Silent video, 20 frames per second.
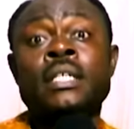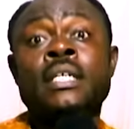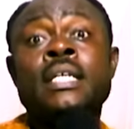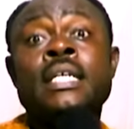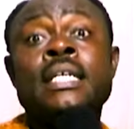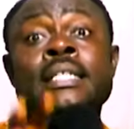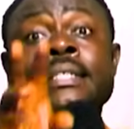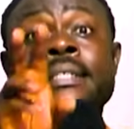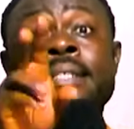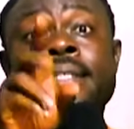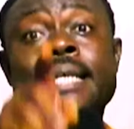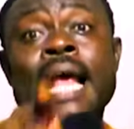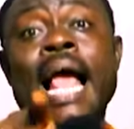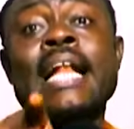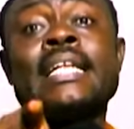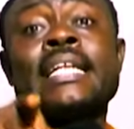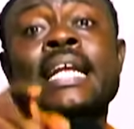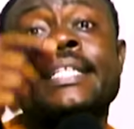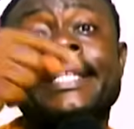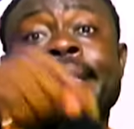
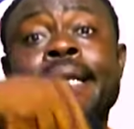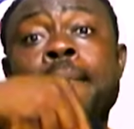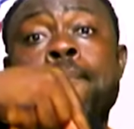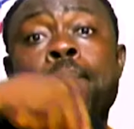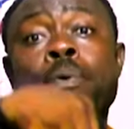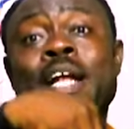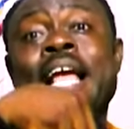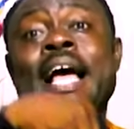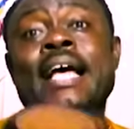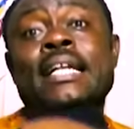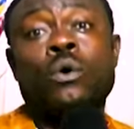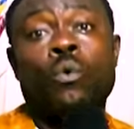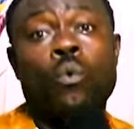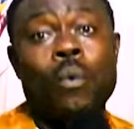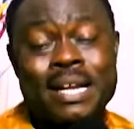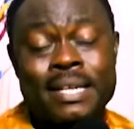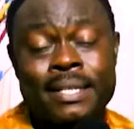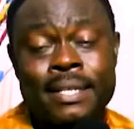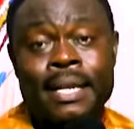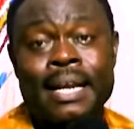Send the three prayer
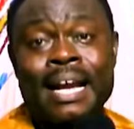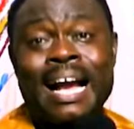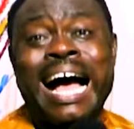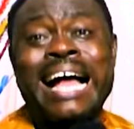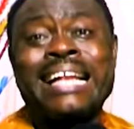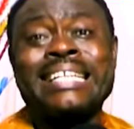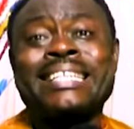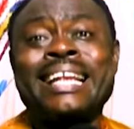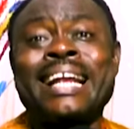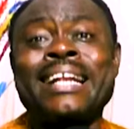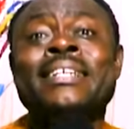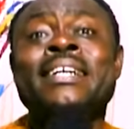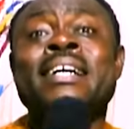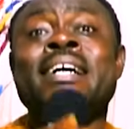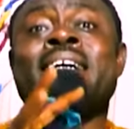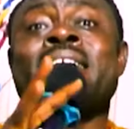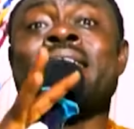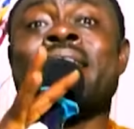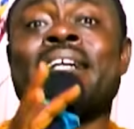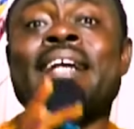requests and then
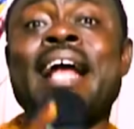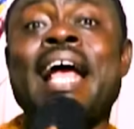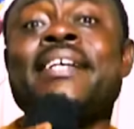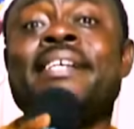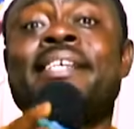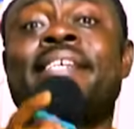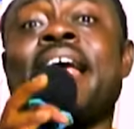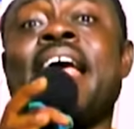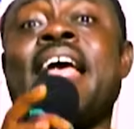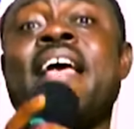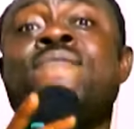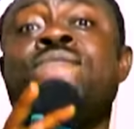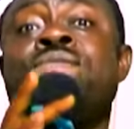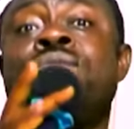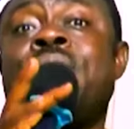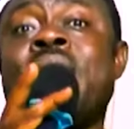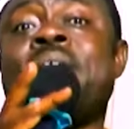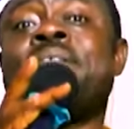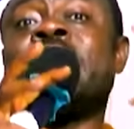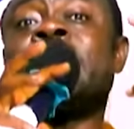raise a
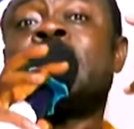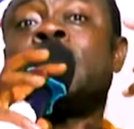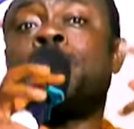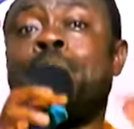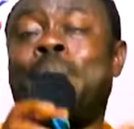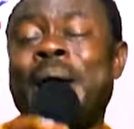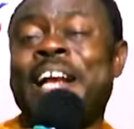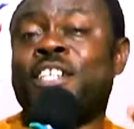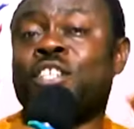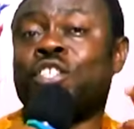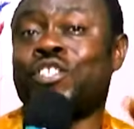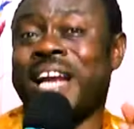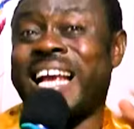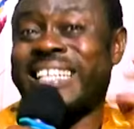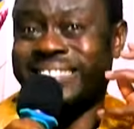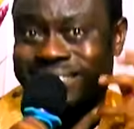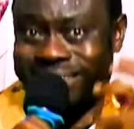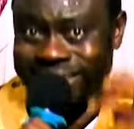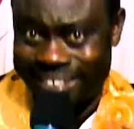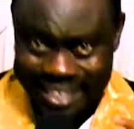very
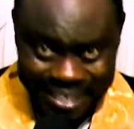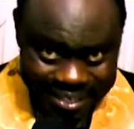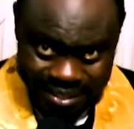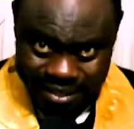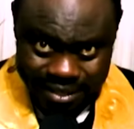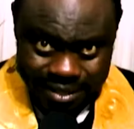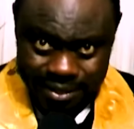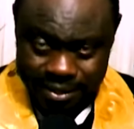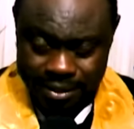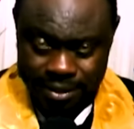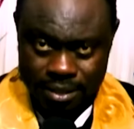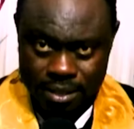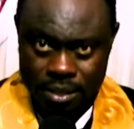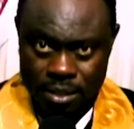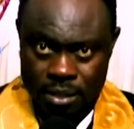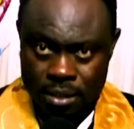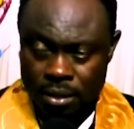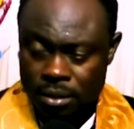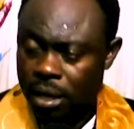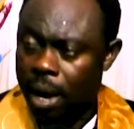special seed.
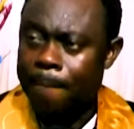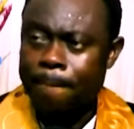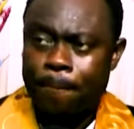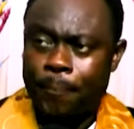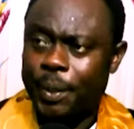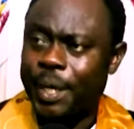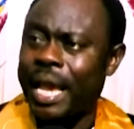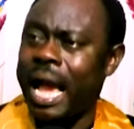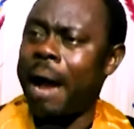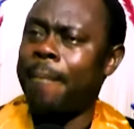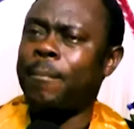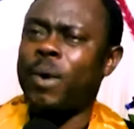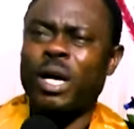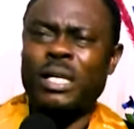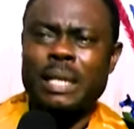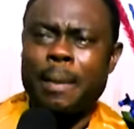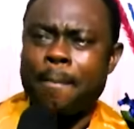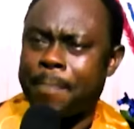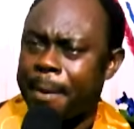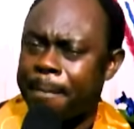Don't be
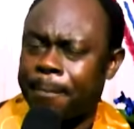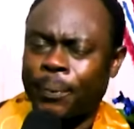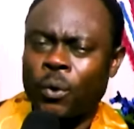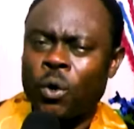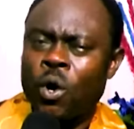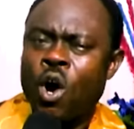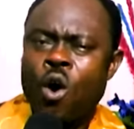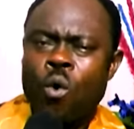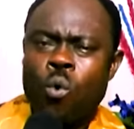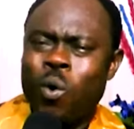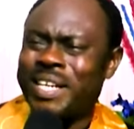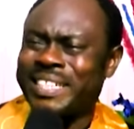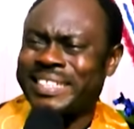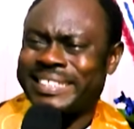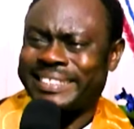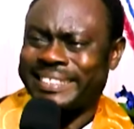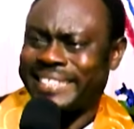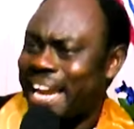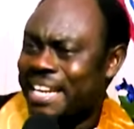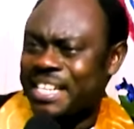among the people who is
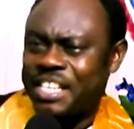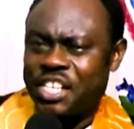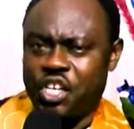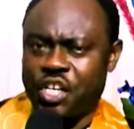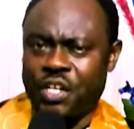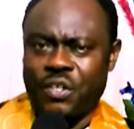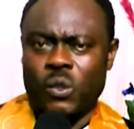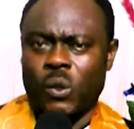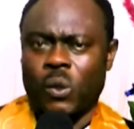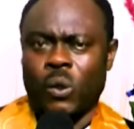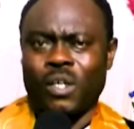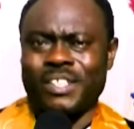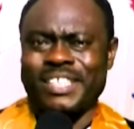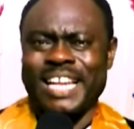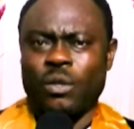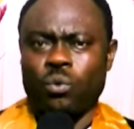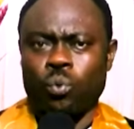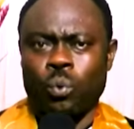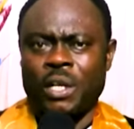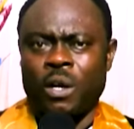stingy to
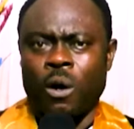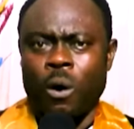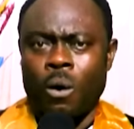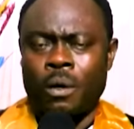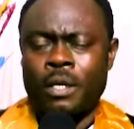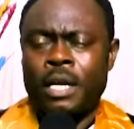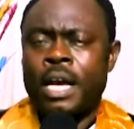connect with God.